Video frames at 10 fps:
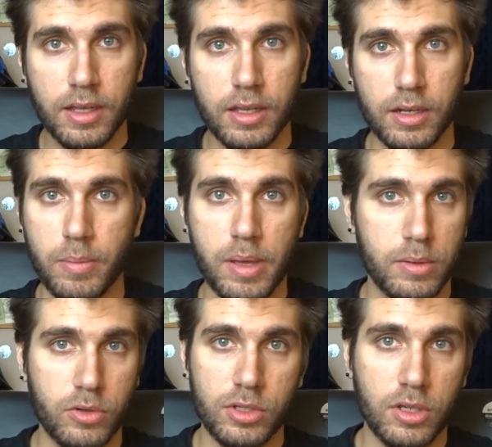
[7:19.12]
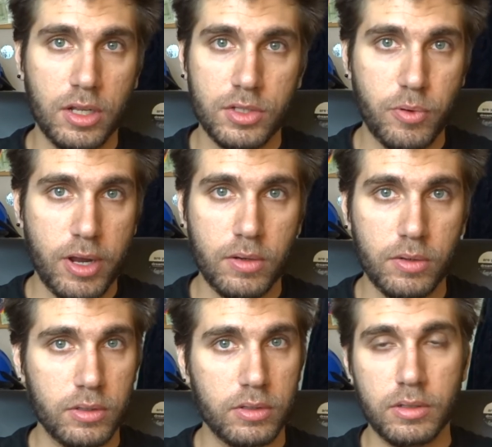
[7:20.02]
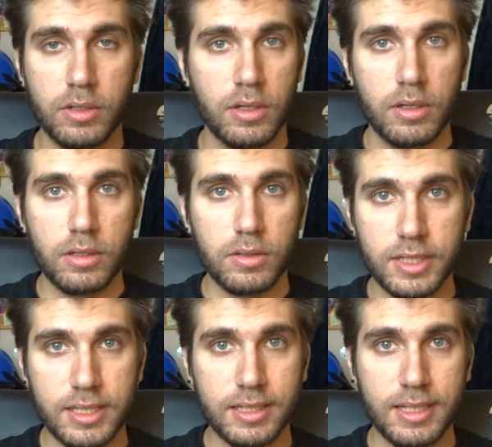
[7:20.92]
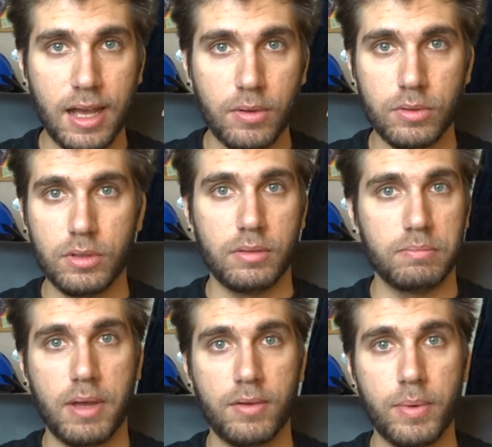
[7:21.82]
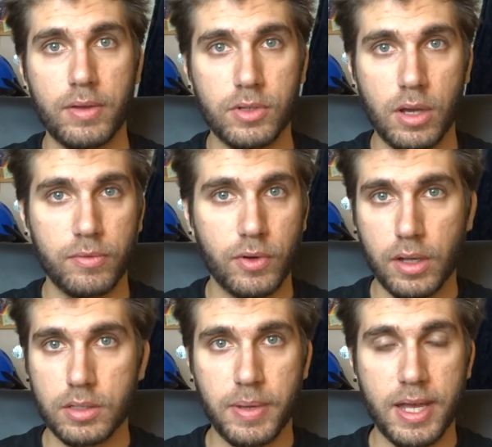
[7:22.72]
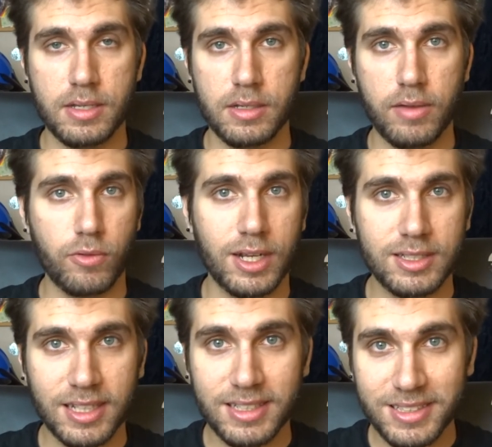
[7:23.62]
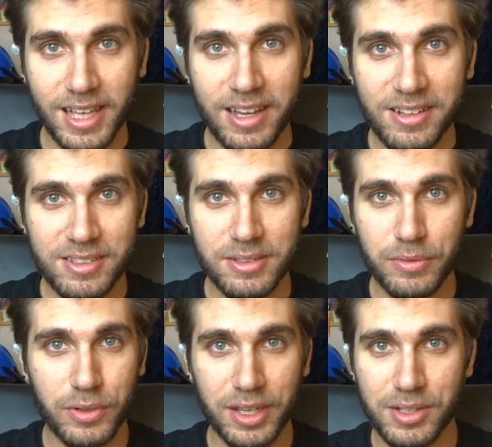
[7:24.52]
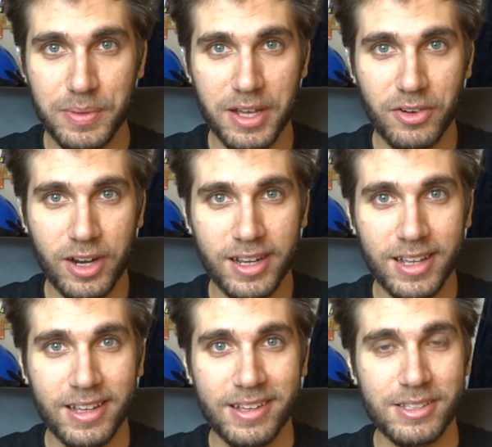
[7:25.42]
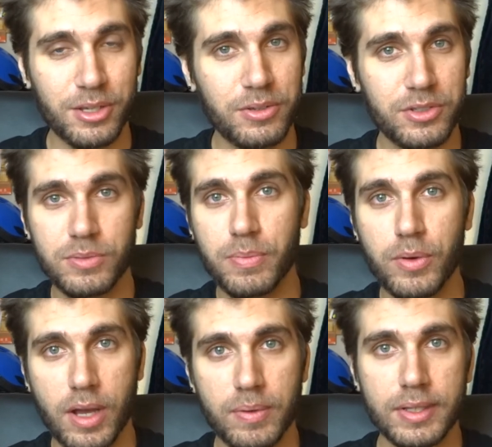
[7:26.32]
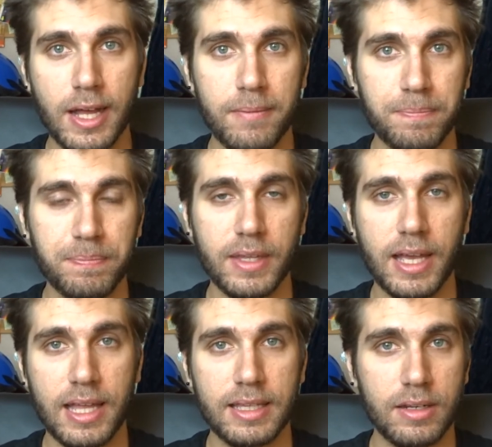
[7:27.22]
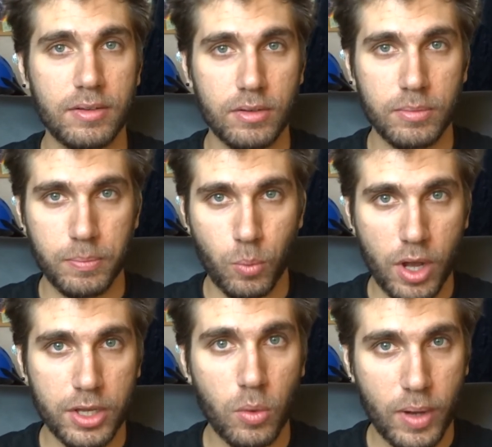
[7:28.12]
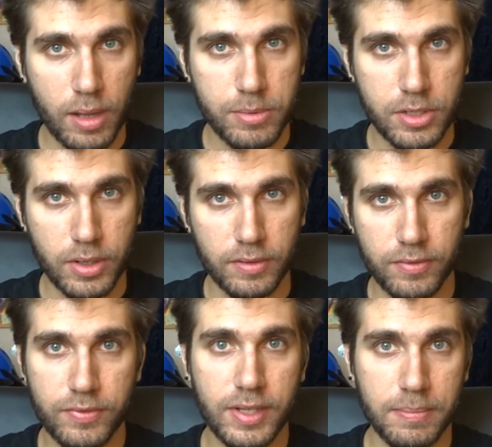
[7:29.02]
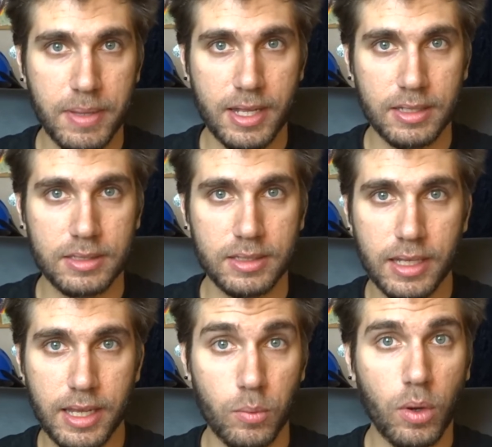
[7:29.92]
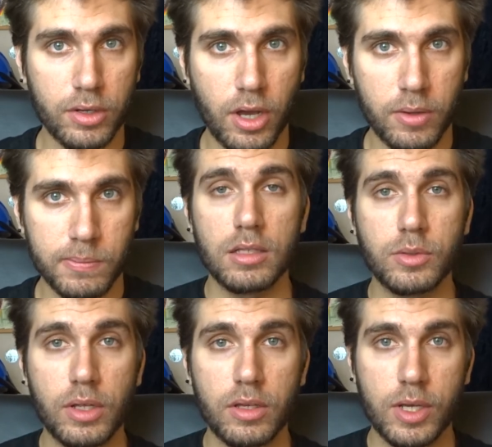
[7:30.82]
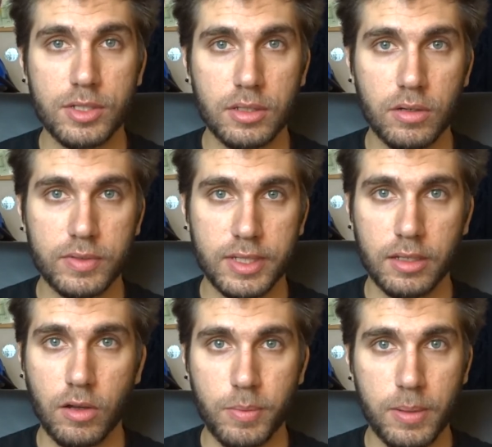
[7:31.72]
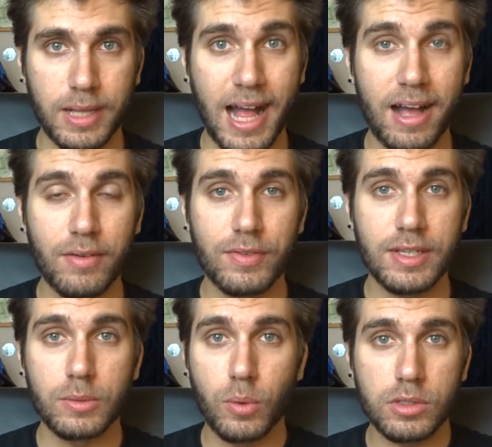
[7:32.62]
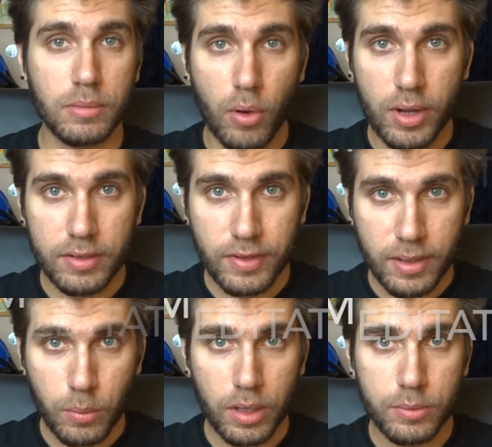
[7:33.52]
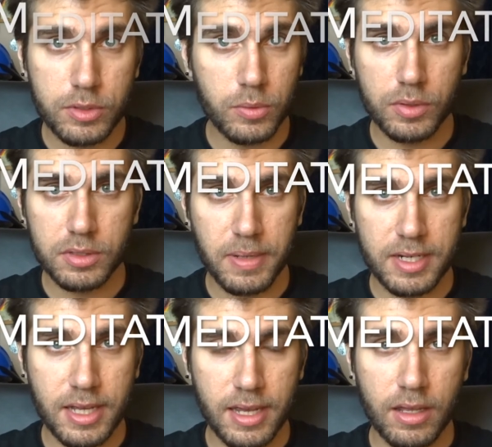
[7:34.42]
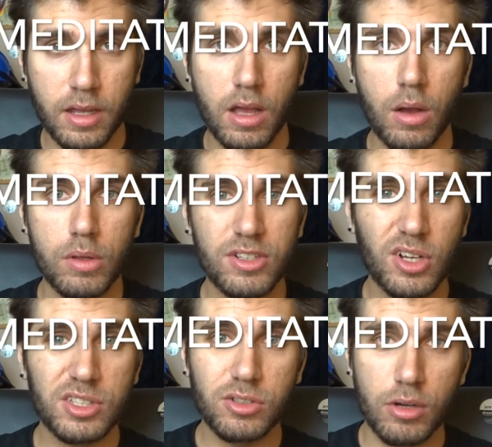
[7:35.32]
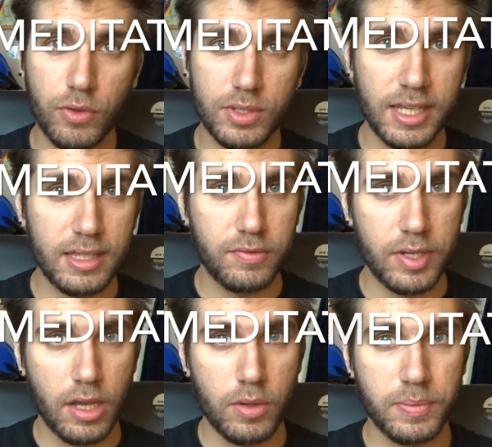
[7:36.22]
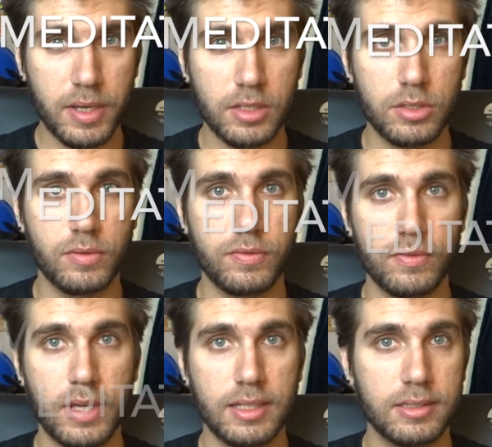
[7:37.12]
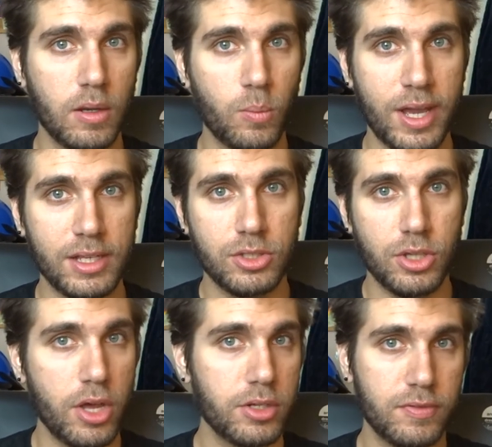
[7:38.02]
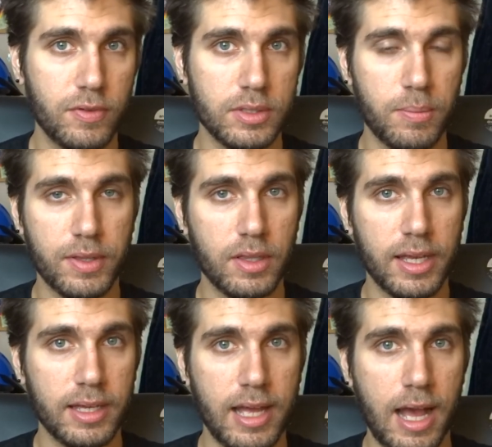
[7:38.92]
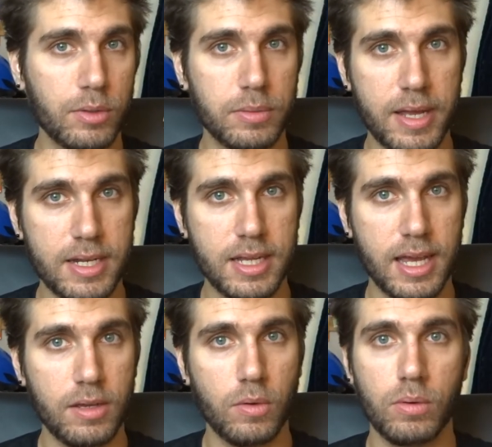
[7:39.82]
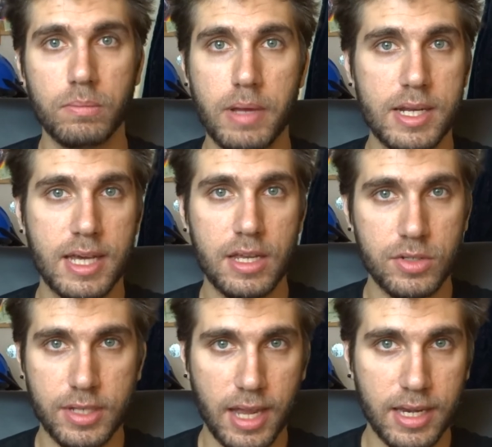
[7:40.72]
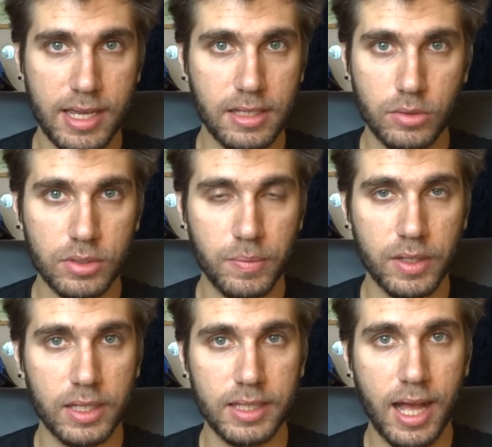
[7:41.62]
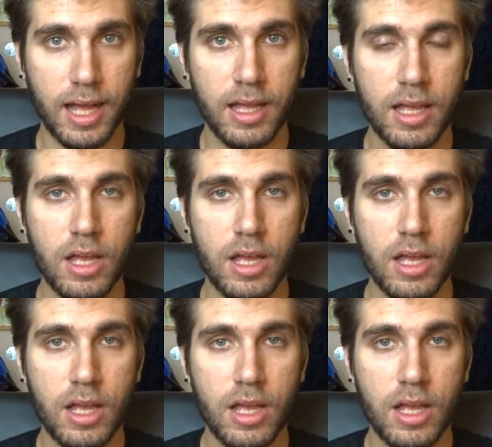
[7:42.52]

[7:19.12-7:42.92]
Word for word: You know, maybe you're in your lunch break, or you're sitting down, or you have a bit of time before you go to bed. Everyone has 60 seconds before they go to bed, right? So just build it up like that, and then work your way up to doing 15 minutes in one go. So another question that obviously a lot of people have is, what's the point of it? Why would you want to meditate? Well, the chances are, if you're seeing this video, it's because you've in some way searched for something like how to meditate or meditation techniques or something like that.